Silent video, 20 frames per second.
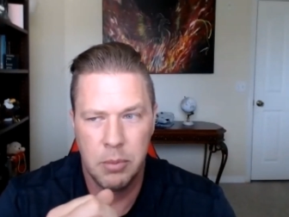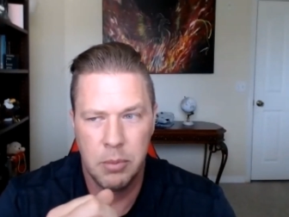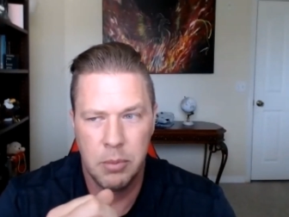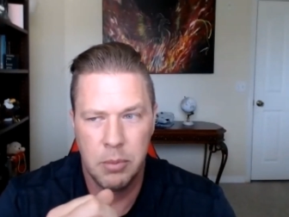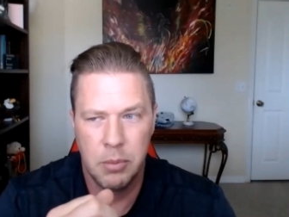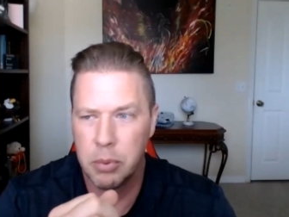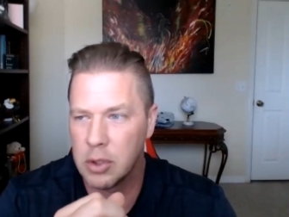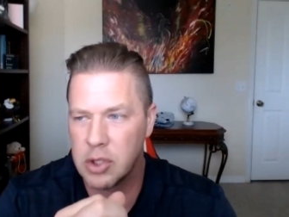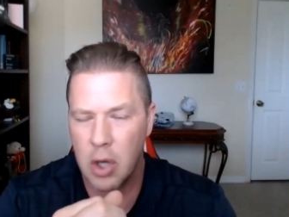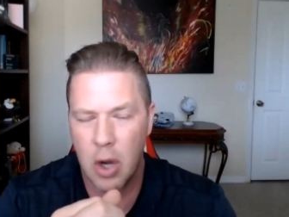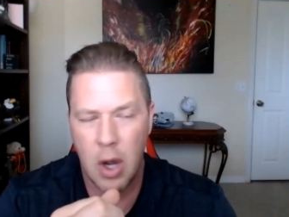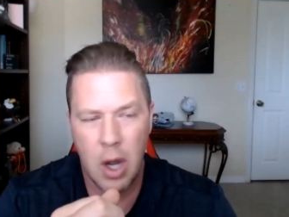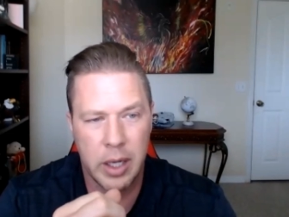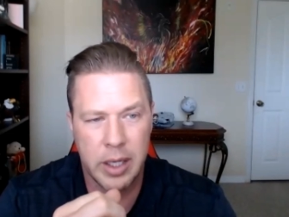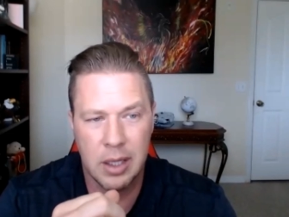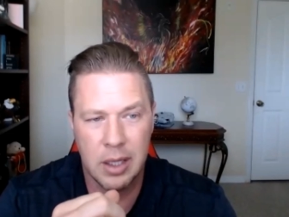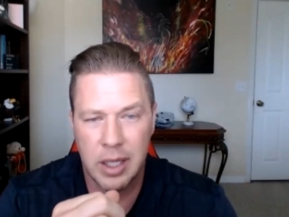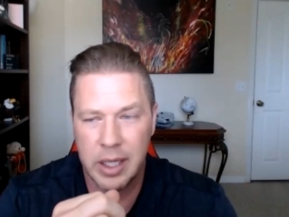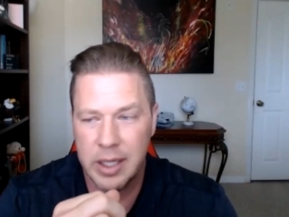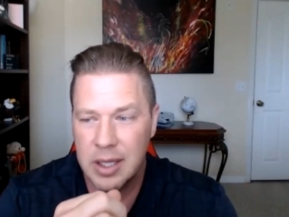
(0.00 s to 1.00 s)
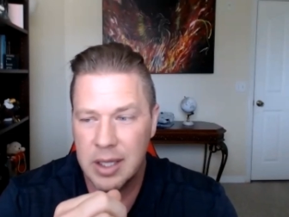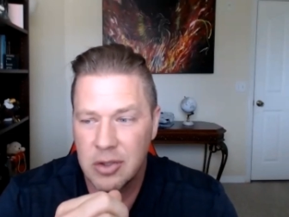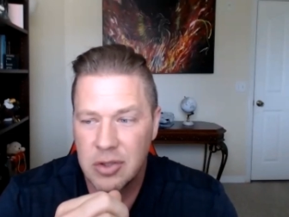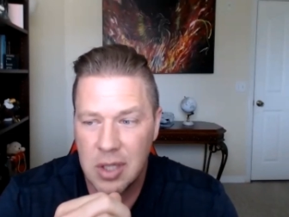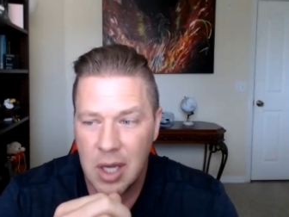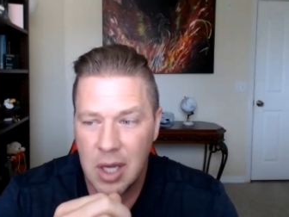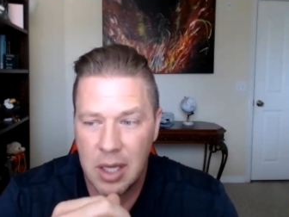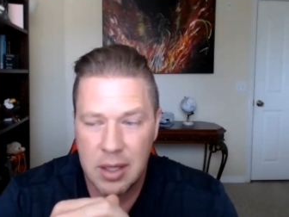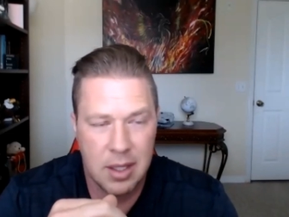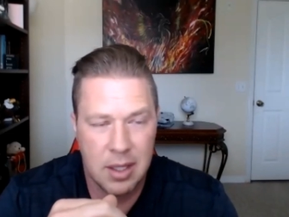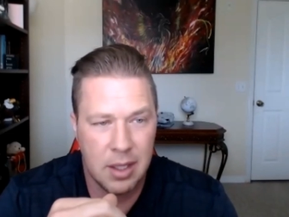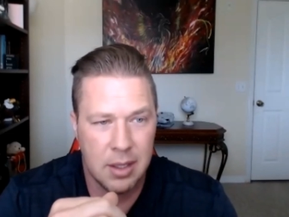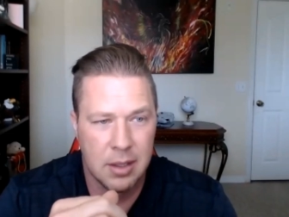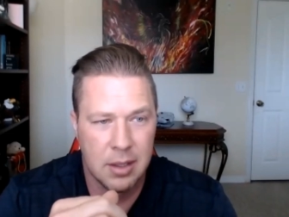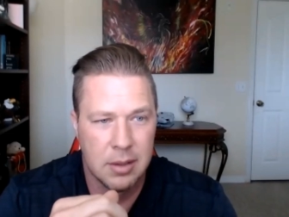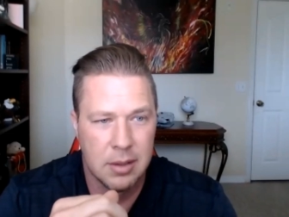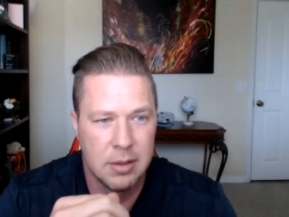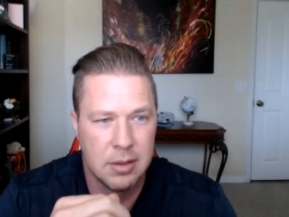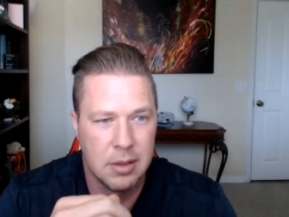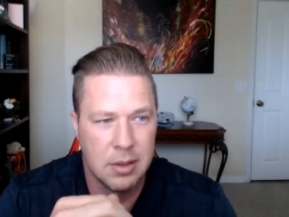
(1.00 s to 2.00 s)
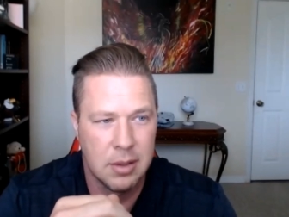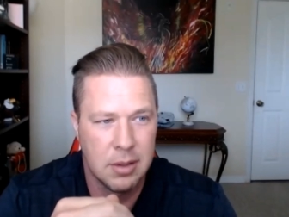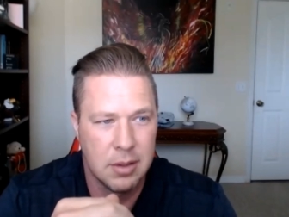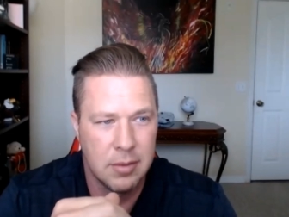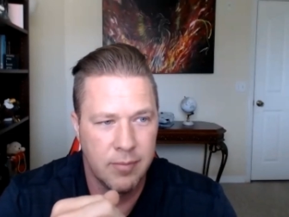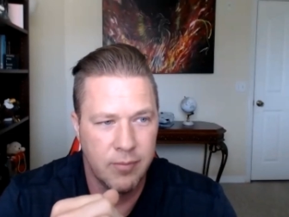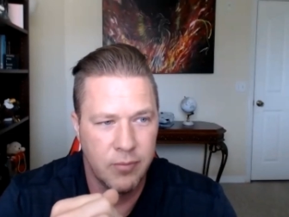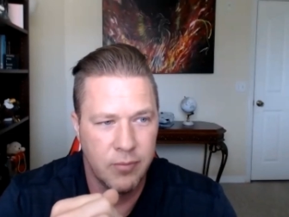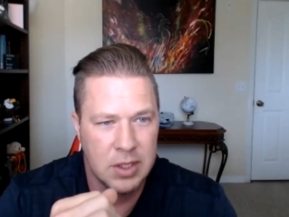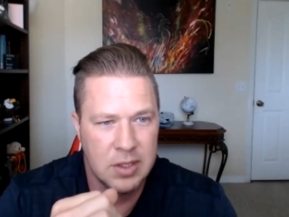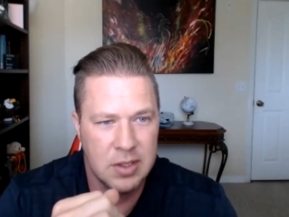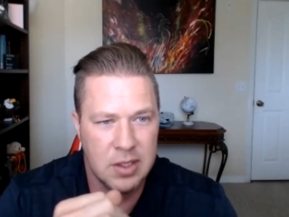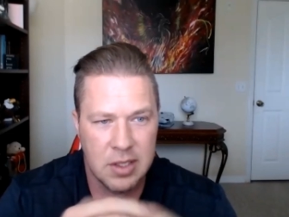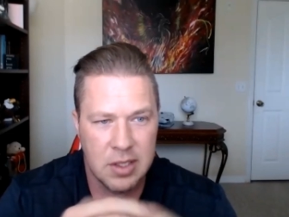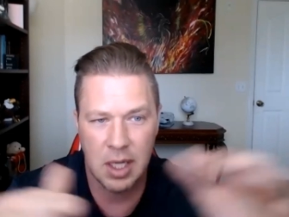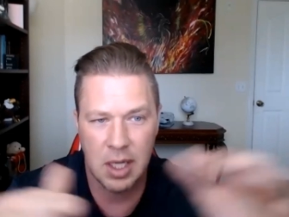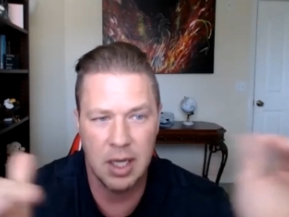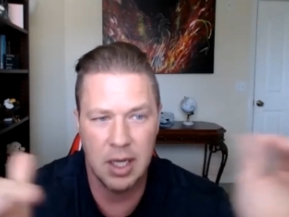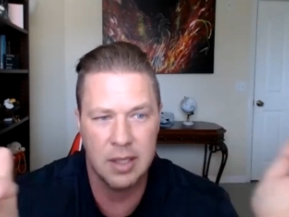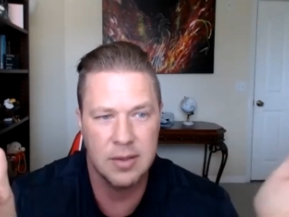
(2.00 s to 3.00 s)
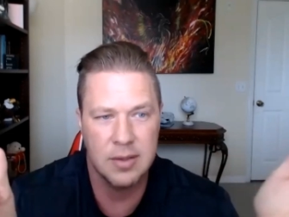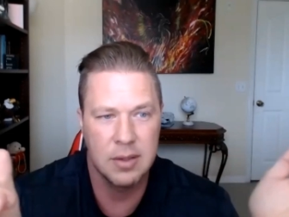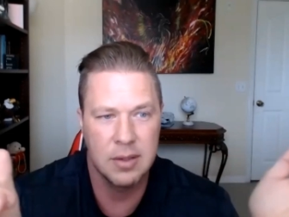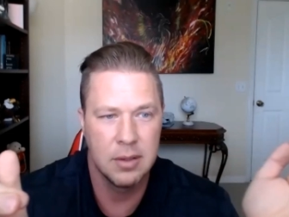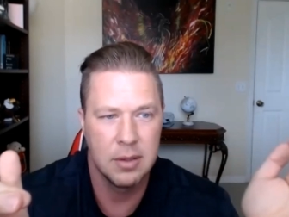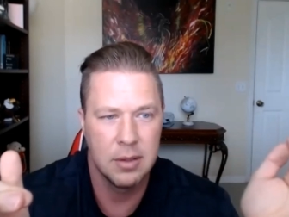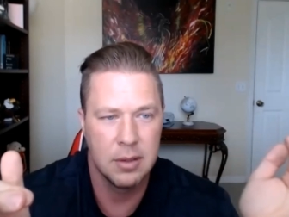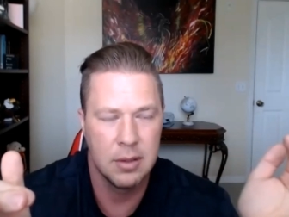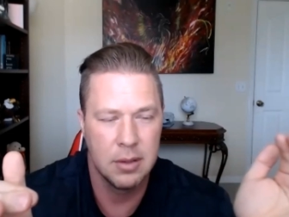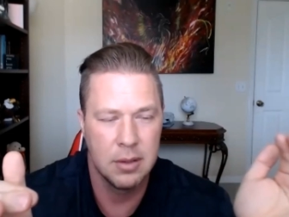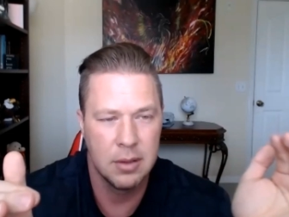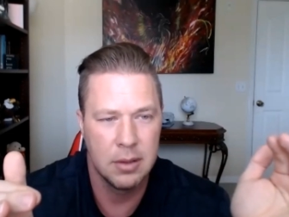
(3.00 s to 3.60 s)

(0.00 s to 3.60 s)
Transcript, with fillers: People aren't talking. Like there's nothing. It's just us.